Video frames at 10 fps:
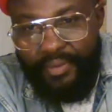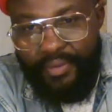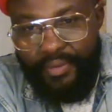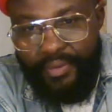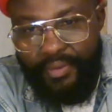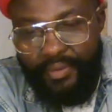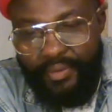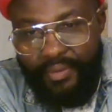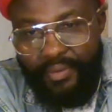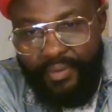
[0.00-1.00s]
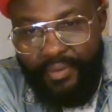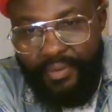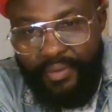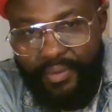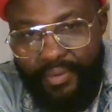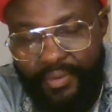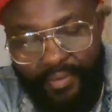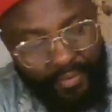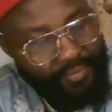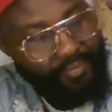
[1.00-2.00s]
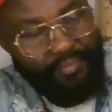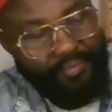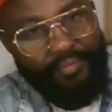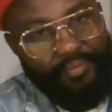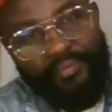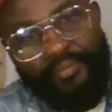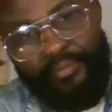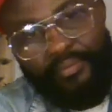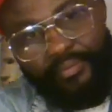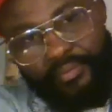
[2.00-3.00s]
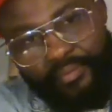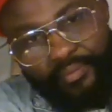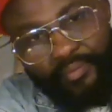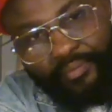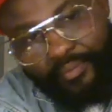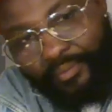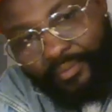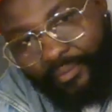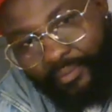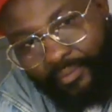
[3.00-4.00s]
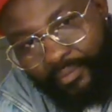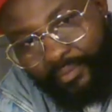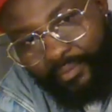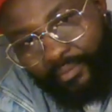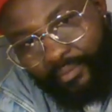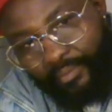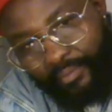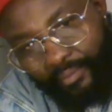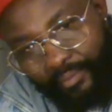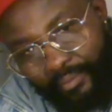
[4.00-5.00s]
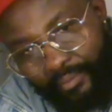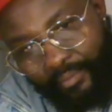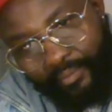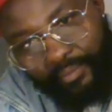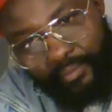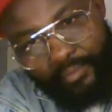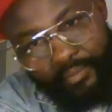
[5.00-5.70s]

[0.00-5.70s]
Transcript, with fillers: Is it a proscribed terrorist group or is it a criminal group?